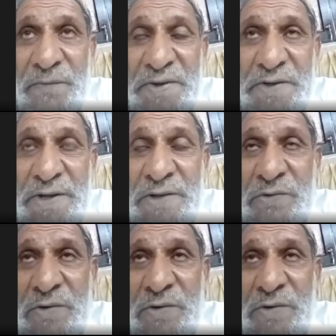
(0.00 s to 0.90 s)
which is
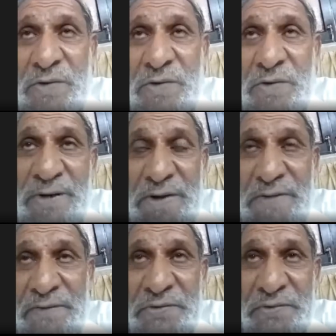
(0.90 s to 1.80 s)
also commonly
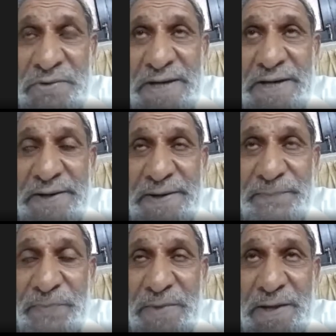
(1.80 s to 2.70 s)
found in our
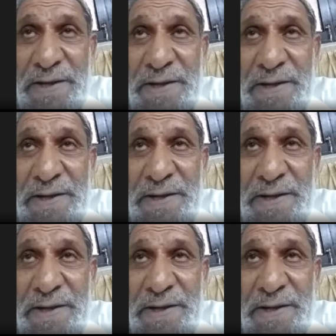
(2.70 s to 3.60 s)
society
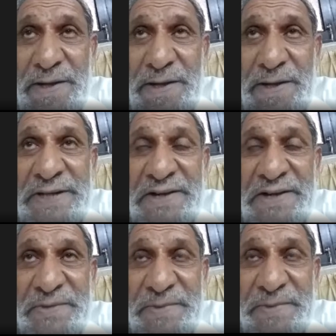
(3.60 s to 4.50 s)
that is called
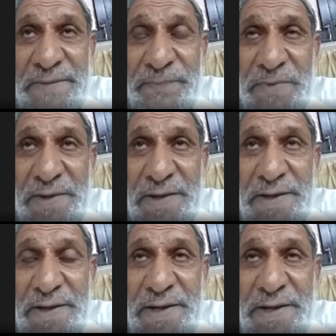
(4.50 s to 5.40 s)
thalassemia.
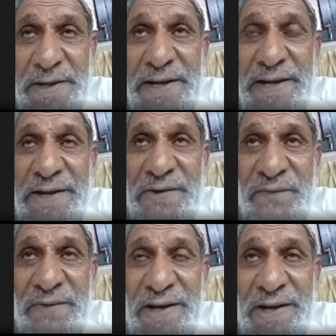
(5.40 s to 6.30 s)
It
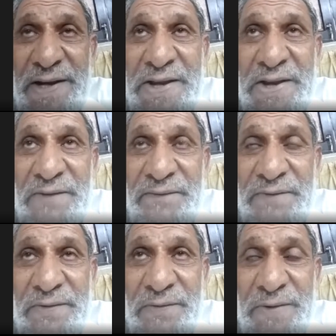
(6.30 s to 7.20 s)
will give
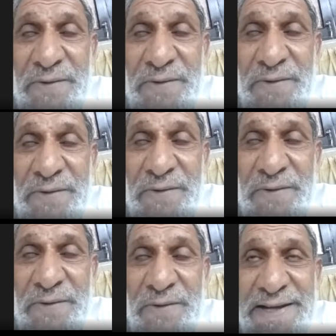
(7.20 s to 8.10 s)
you
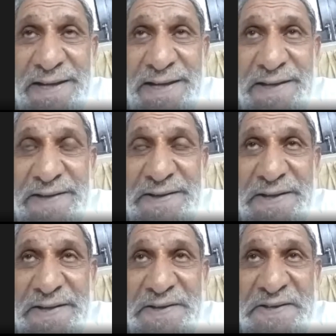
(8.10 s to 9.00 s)
exactly
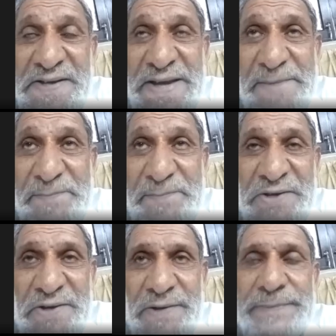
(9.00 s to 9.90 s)
same picture.